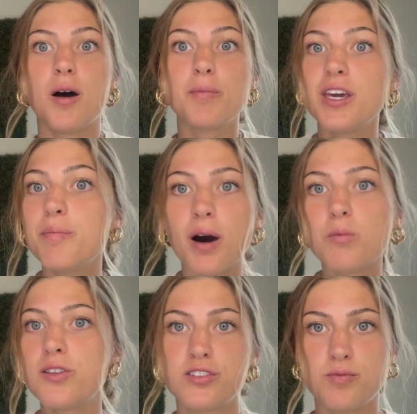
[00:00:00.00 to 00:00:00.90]
keep up
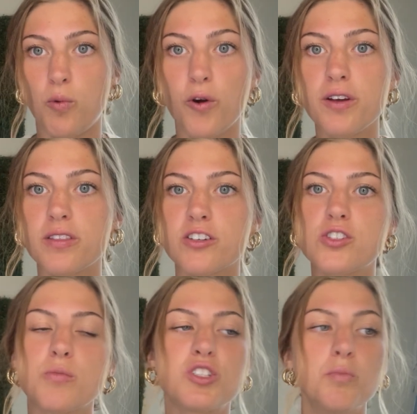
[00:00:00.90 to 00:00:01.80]
with the sport. There's
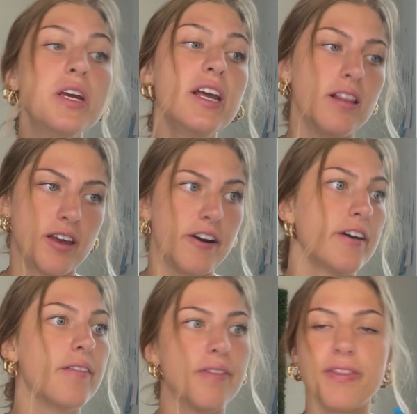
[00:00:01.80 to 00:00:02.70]
so much meaning
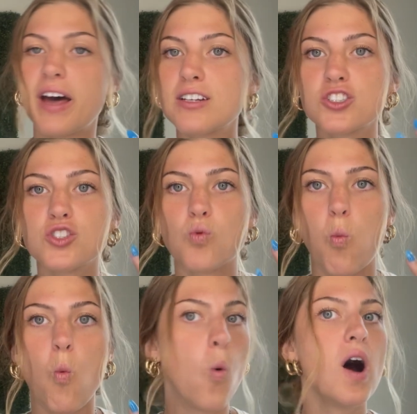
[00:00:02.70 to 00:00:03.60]
there. That's just
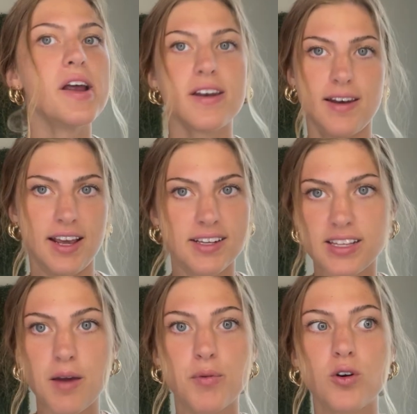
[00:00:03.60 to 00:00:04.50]
one
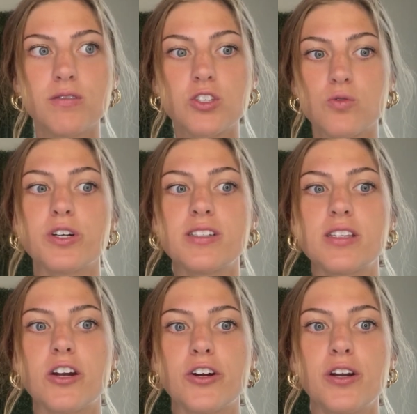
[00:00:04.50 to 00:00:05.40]
example of stories
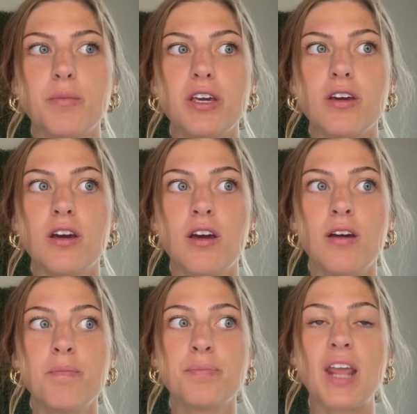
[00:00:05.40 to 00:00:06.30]
that are going to be
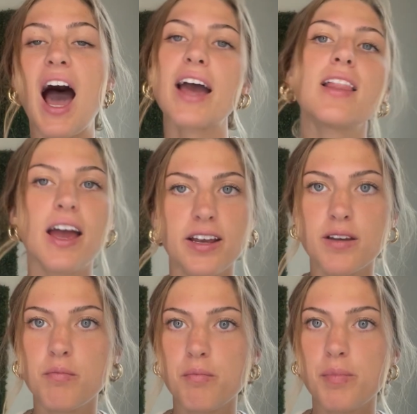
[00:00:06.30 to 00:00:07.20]

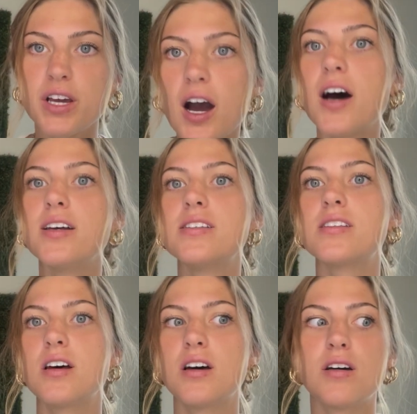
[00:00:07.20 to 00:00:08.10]
highlighted because
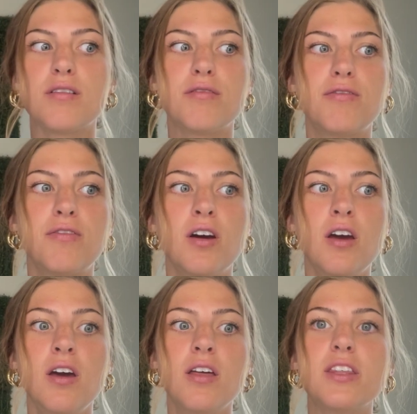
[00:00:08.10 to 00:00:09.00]
of
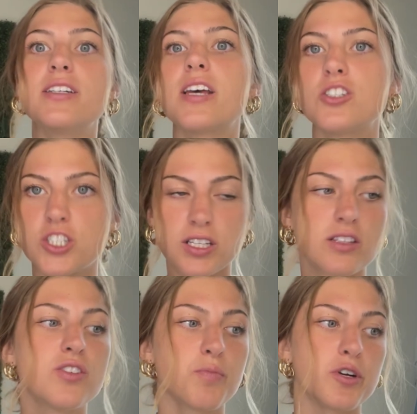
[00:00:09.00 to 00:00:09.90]
the attention that
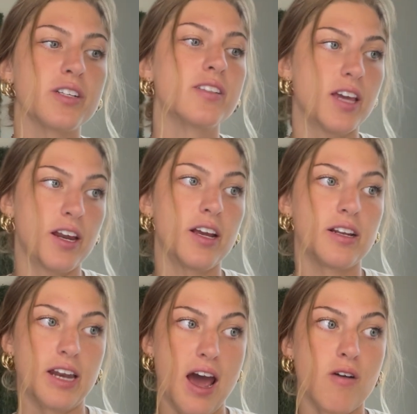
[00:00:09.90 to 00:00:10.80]
the sport is
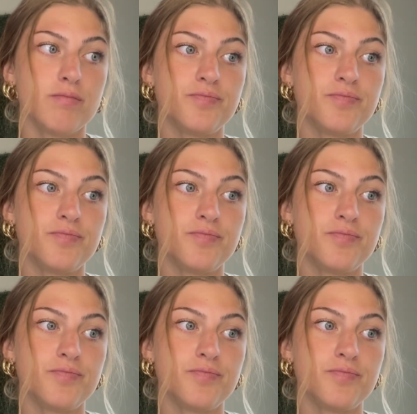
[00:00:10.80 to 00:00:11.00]
getting now.